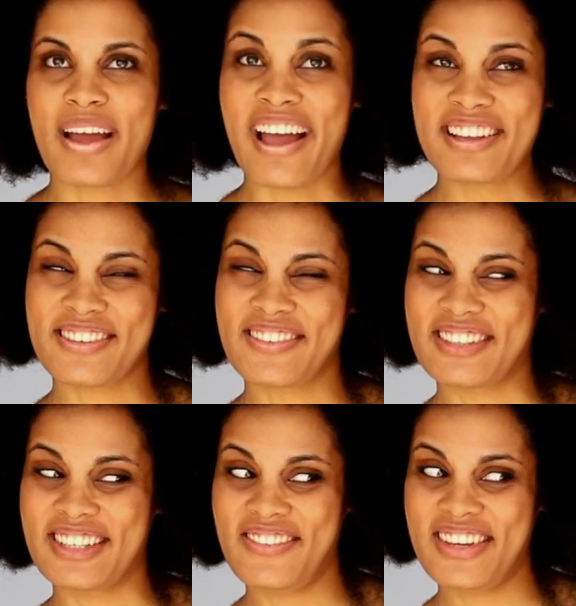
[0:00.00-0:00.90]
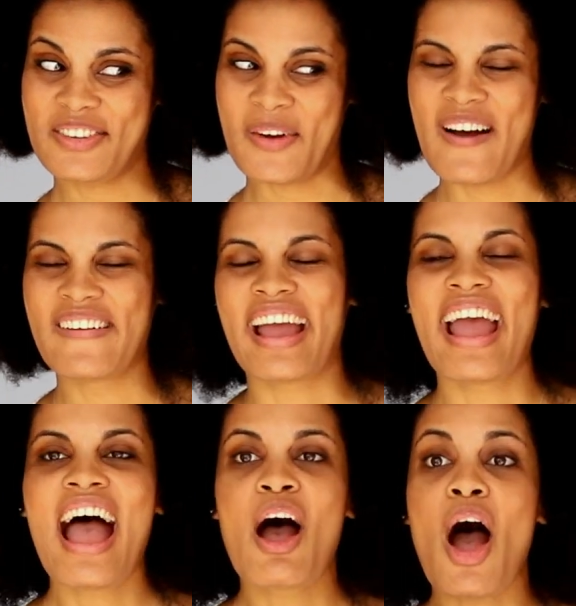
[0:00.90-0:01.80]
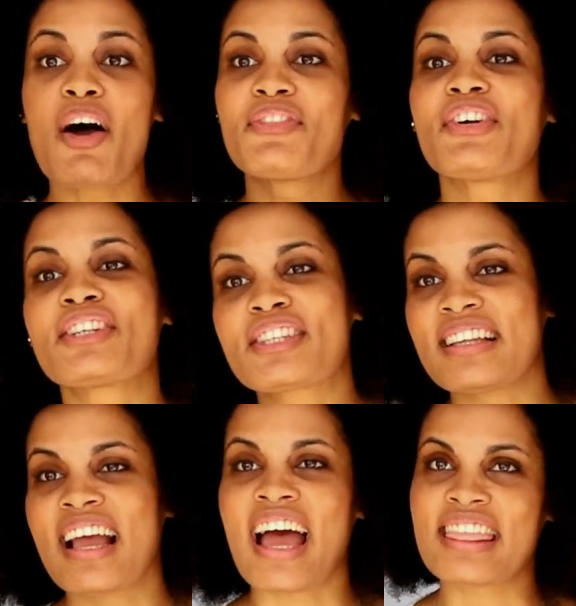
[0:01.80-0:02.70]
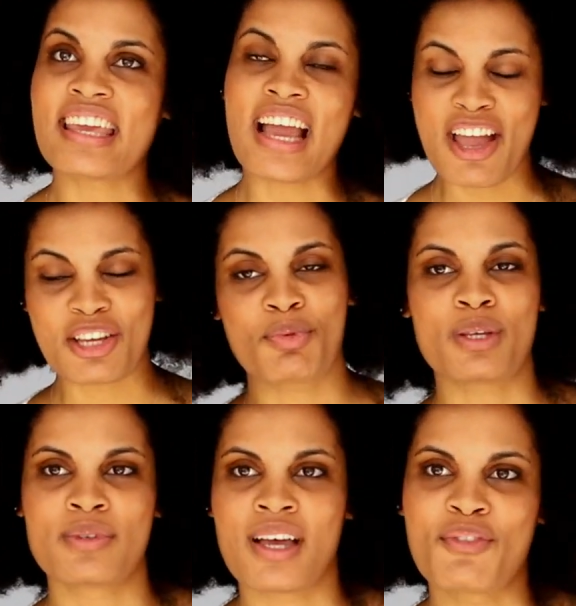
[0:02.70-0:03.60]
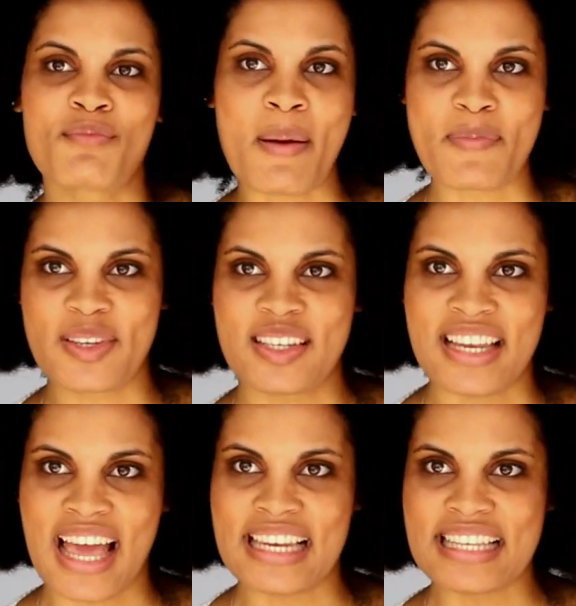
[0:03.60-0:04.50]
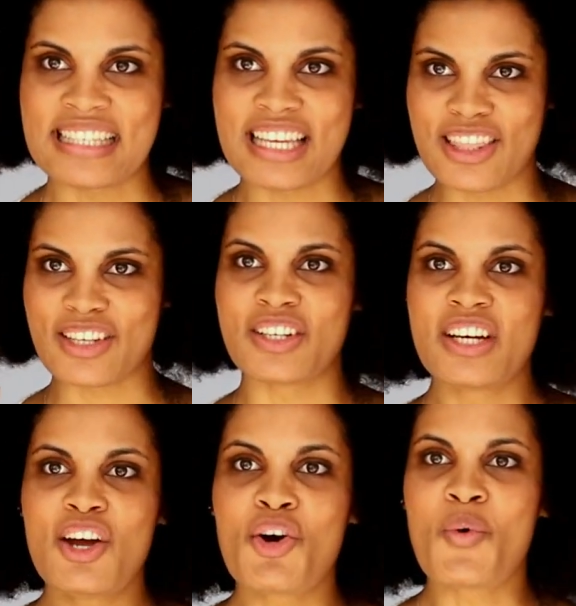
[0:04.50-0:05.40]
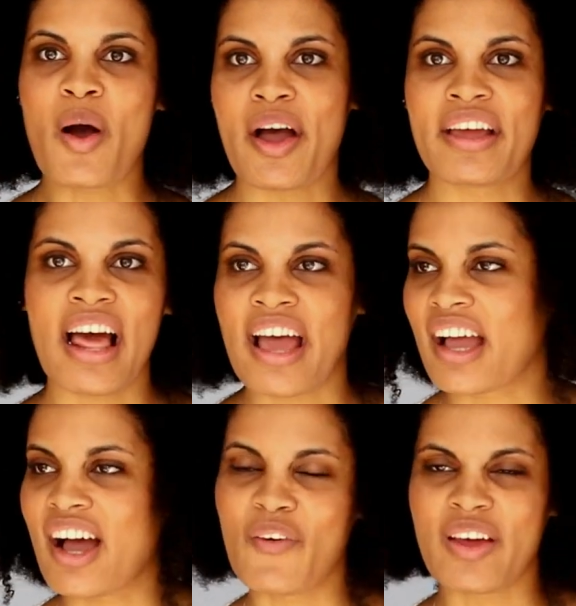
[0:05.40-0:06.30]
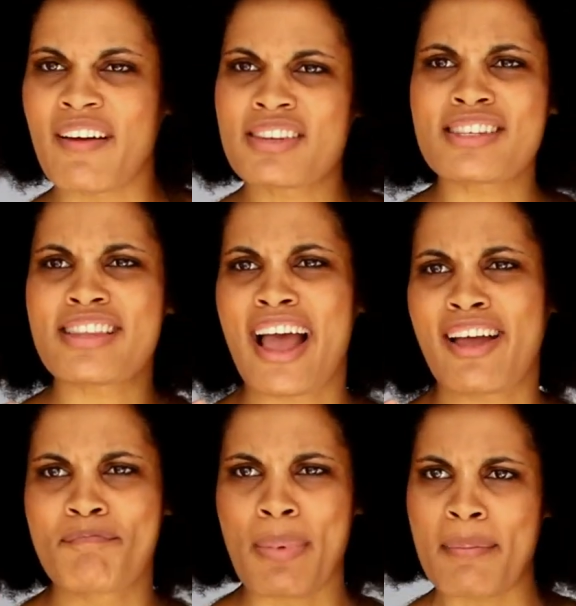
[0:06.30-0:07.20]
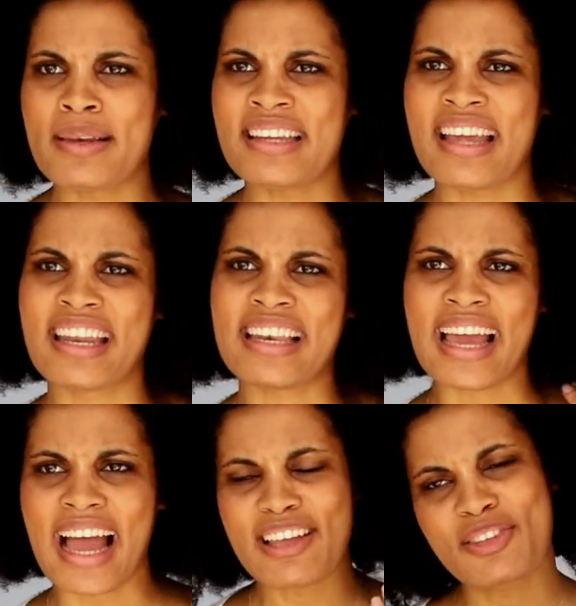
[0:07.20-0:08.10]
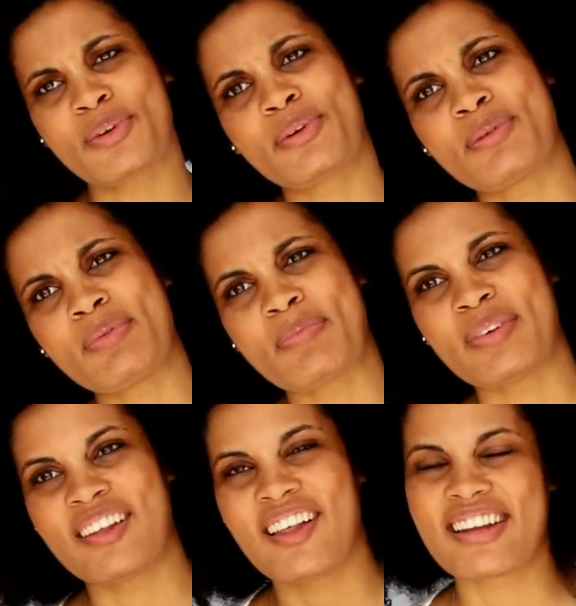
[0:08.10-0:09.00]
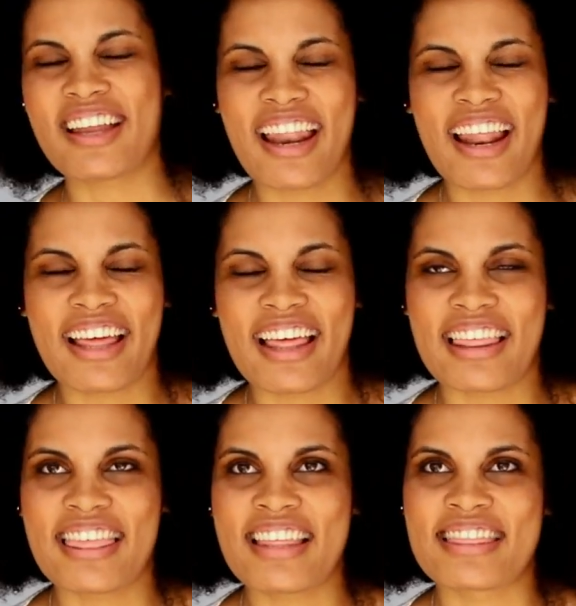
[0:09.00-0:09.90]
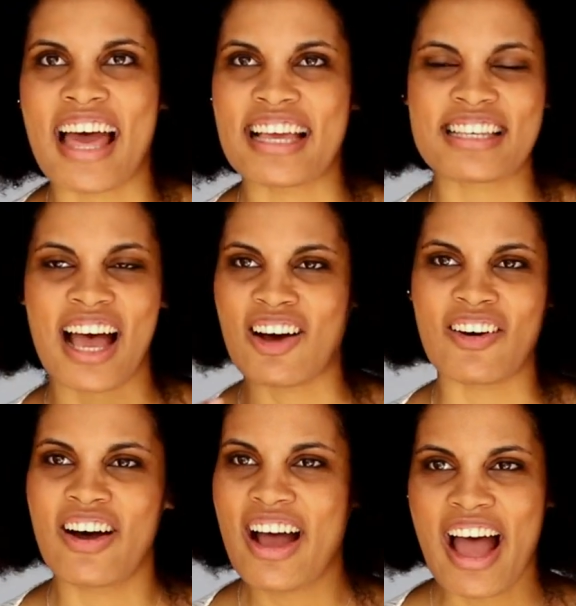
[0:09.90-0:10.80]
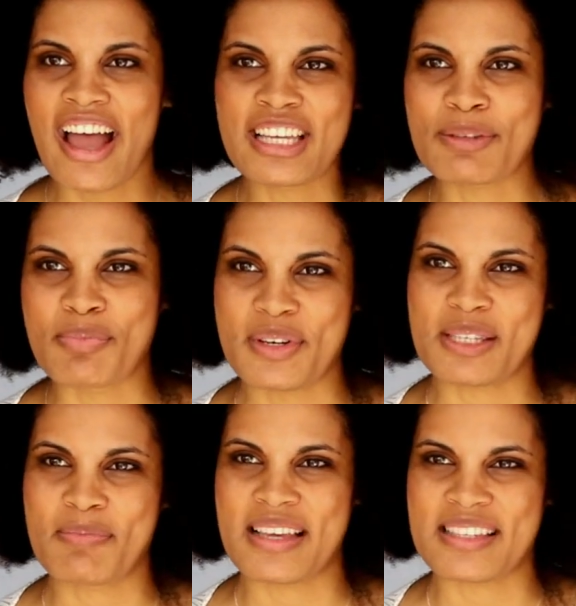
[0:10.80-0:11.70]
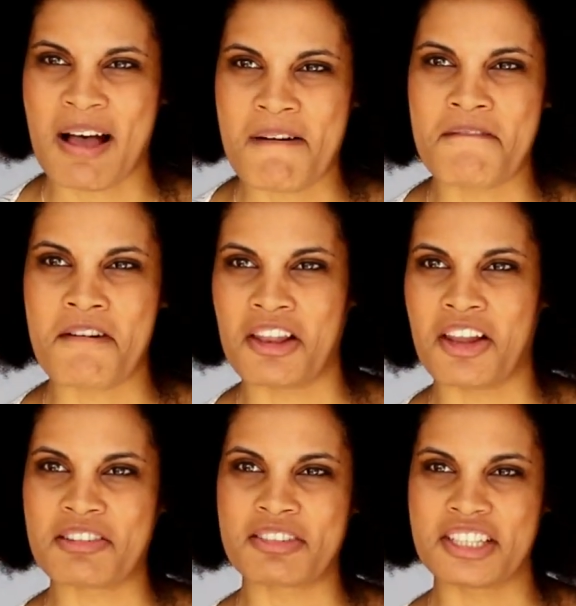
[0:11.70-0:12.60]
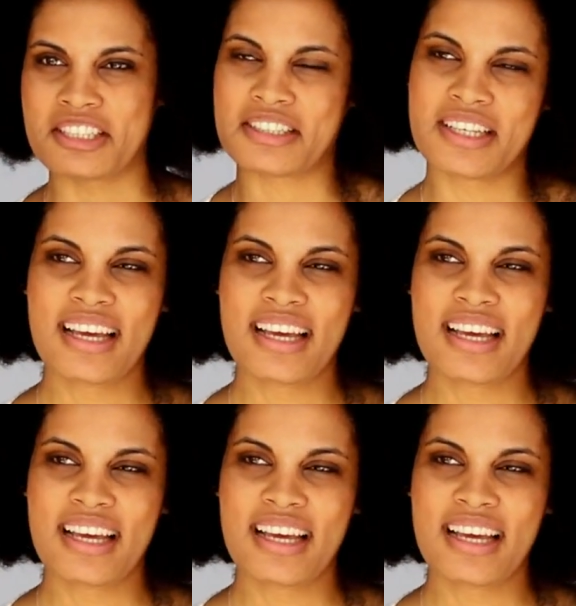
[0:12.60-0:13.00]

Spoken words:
Acts of service. Wow. Okay. Firstly, I think I express myself through my personality and through who I like when I'm just like bubbly and like I talk to people a lot, and I think that's how I express myself a lot because